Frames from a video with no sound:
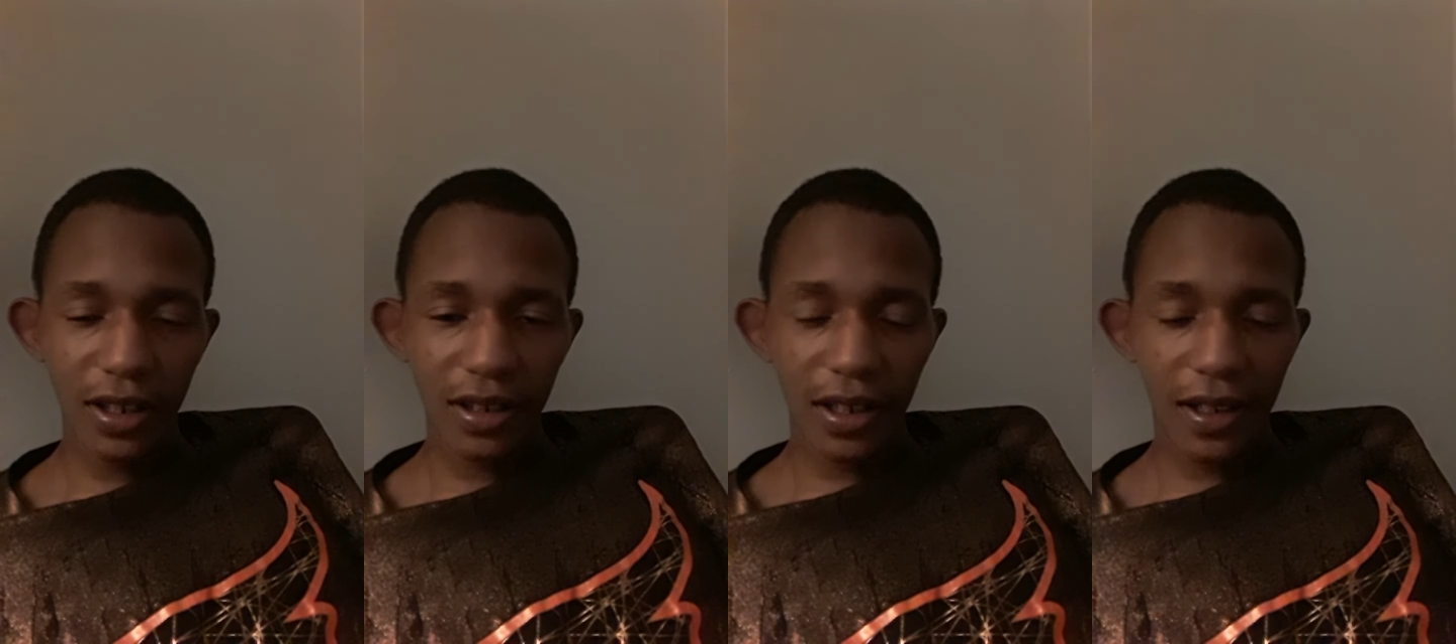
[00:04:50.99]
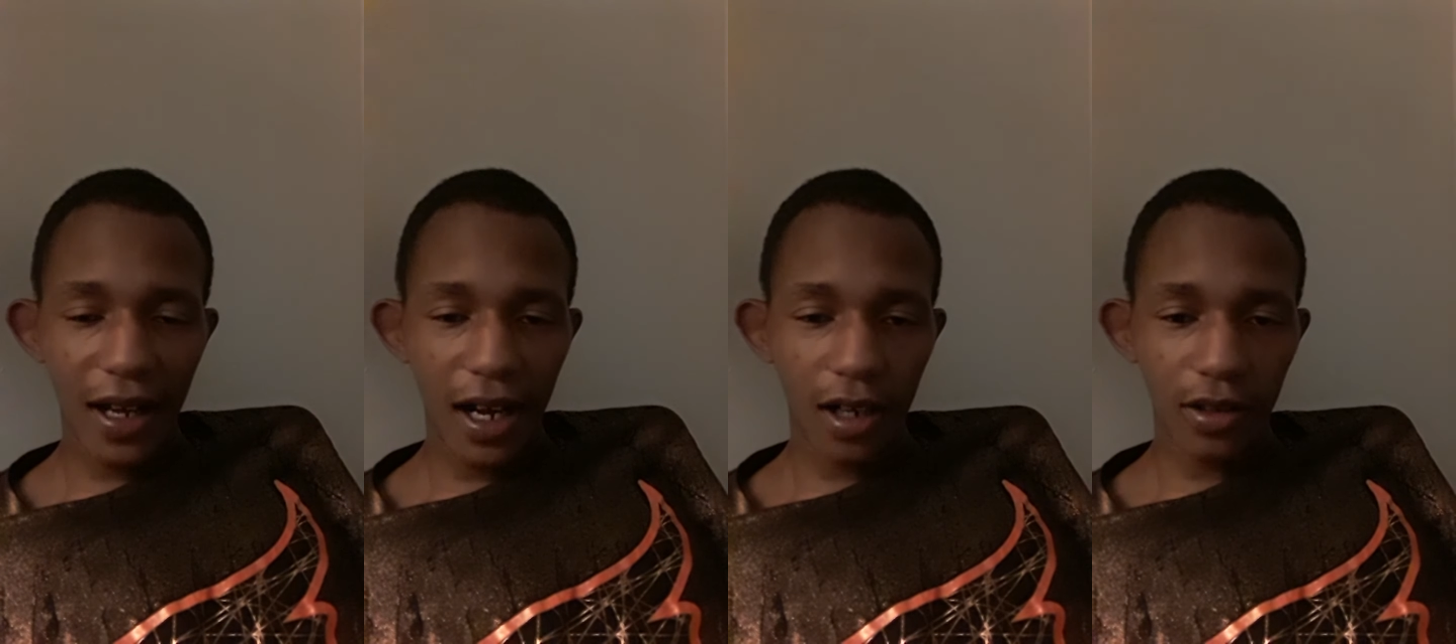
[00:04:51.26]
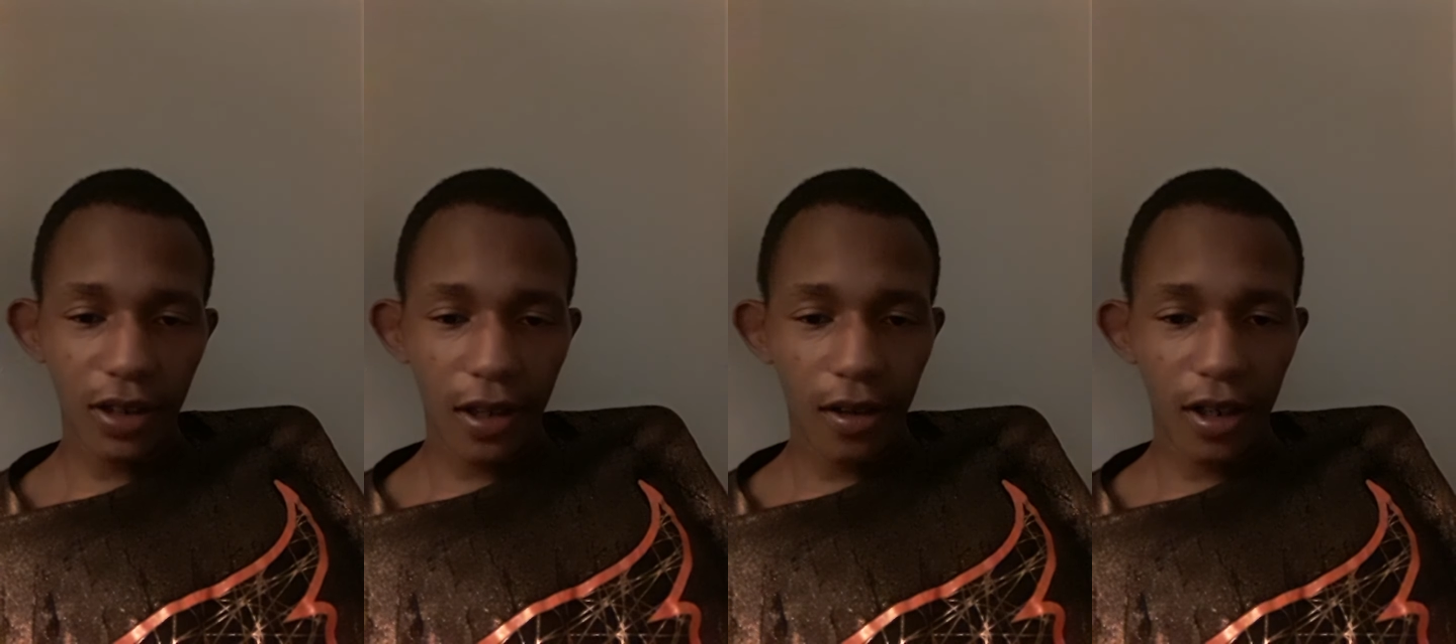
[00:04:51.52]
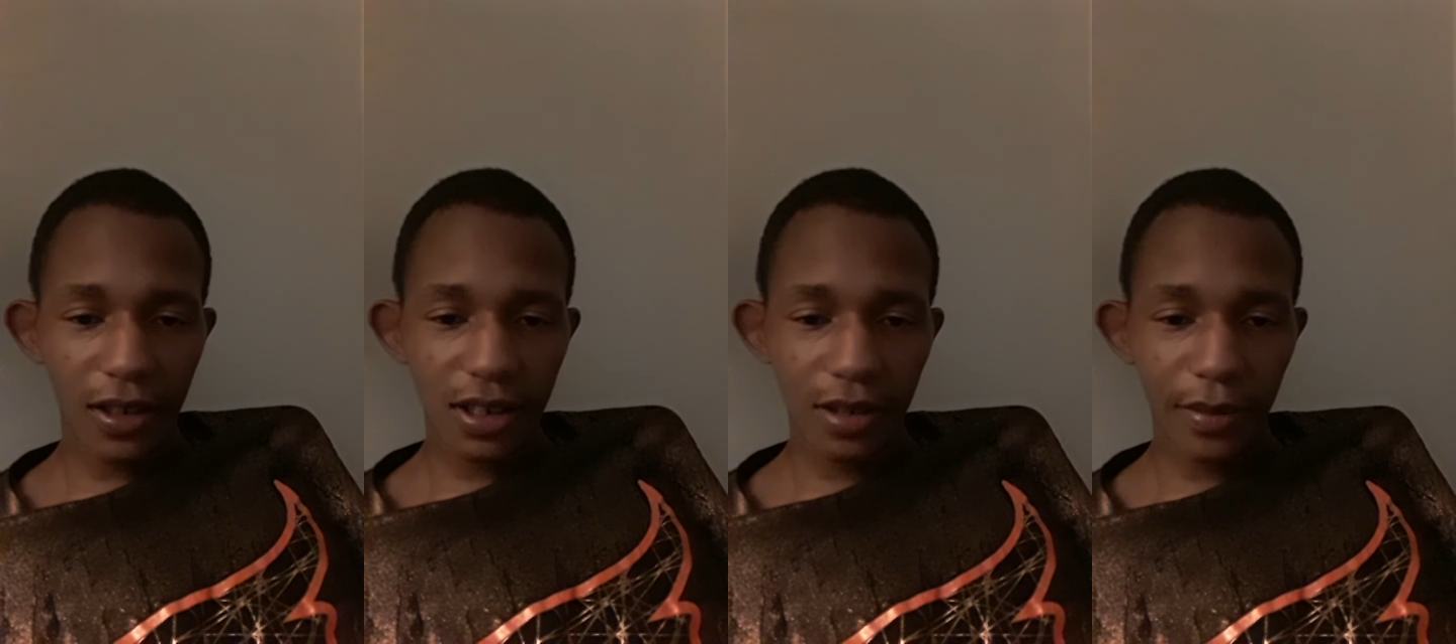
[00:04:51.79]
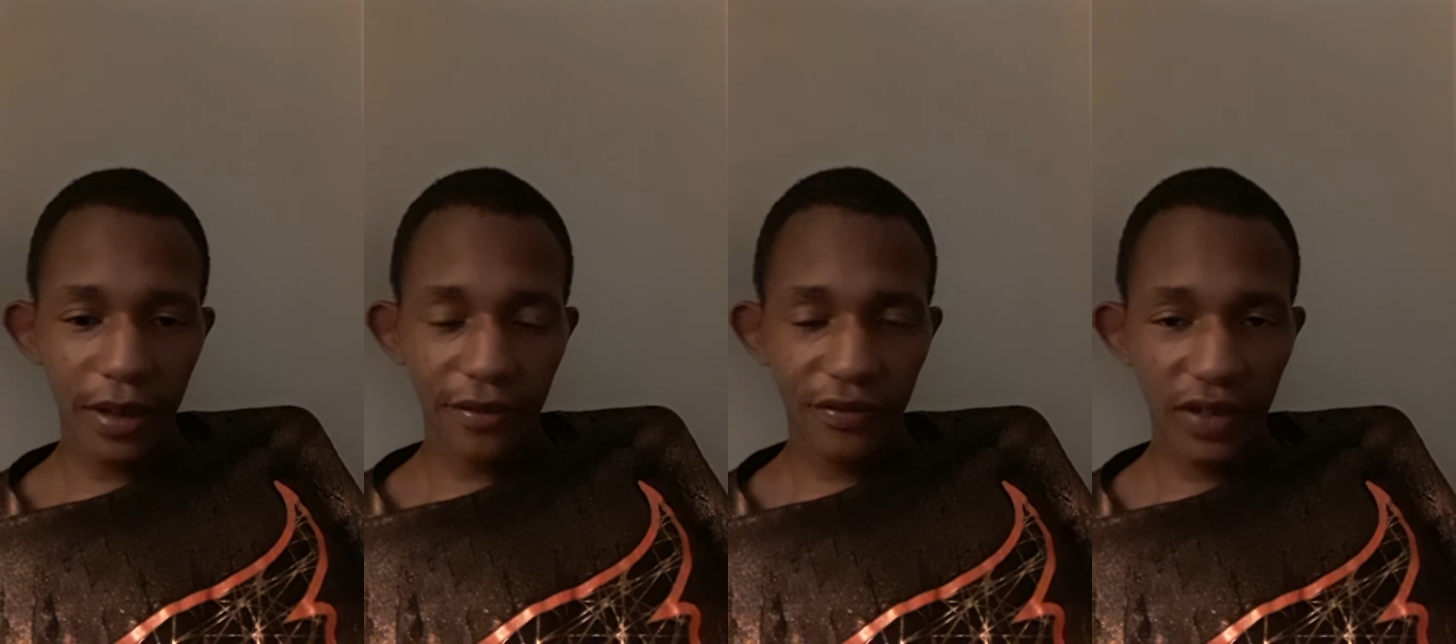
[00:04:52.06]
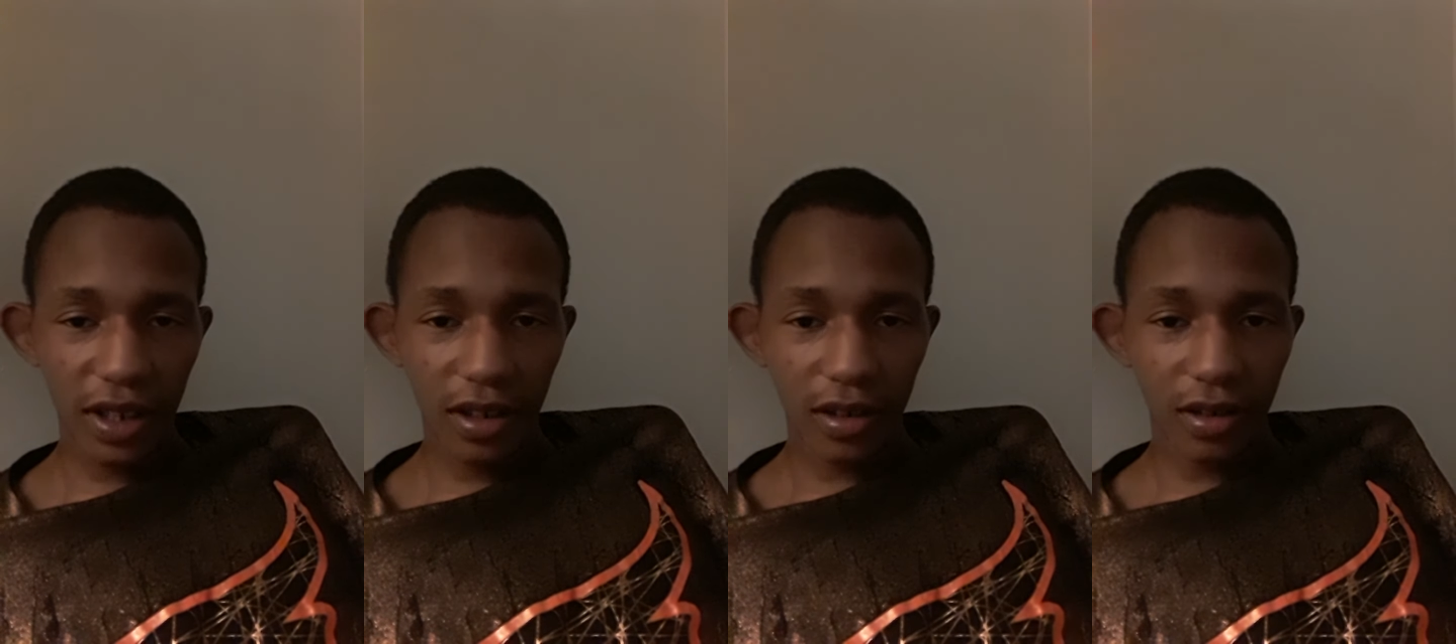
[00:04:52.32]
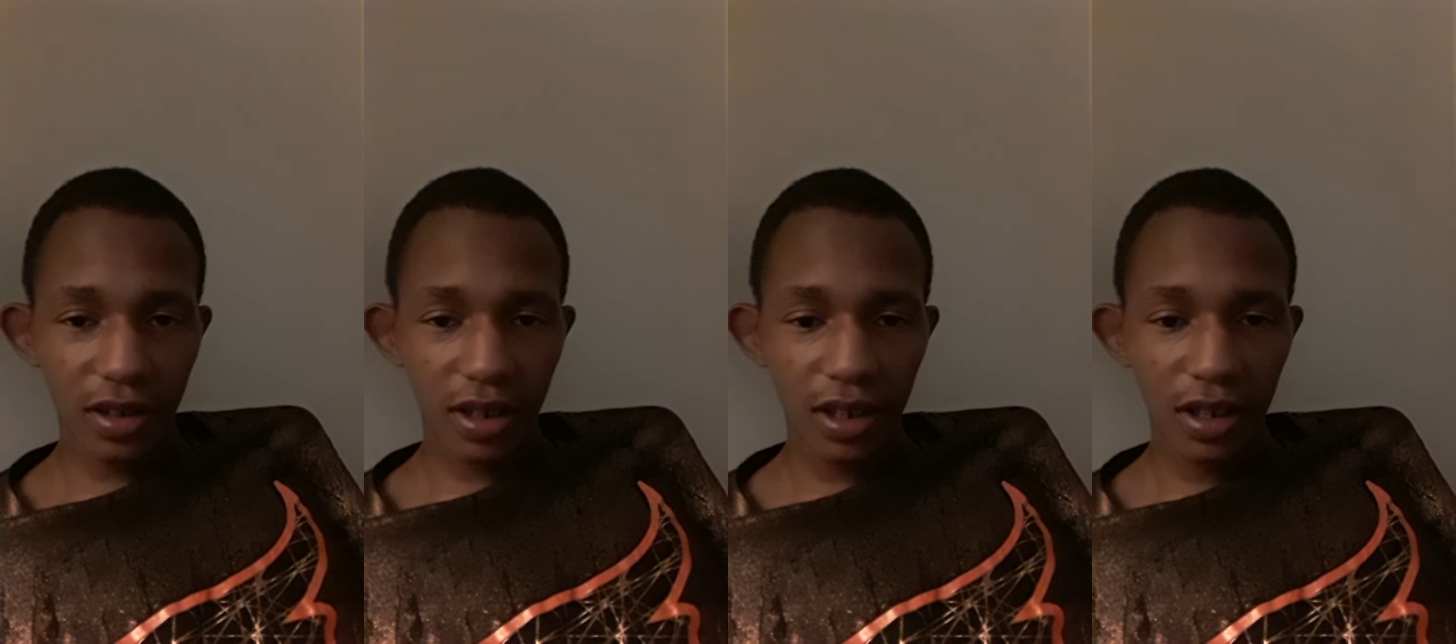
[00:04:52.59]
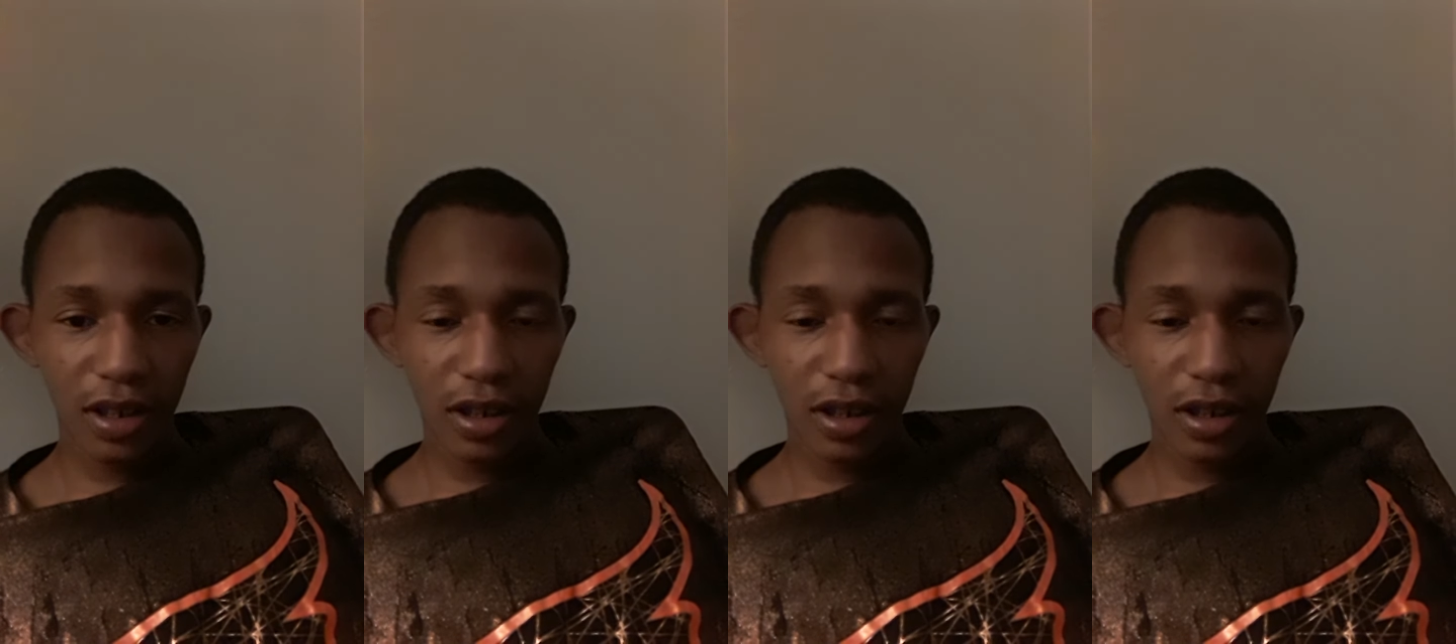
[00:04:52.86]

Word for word: the the ultimate figures,